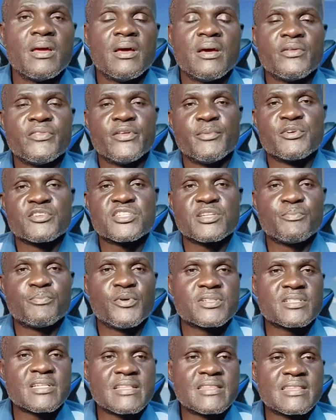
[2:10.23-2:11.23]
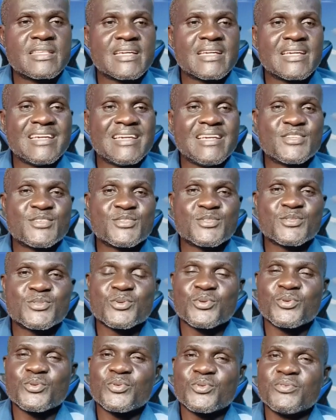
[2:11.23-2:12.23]
The most important thing is
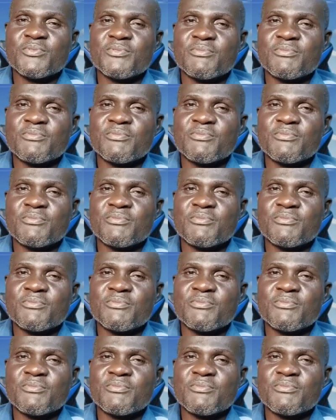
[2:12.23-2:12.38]
to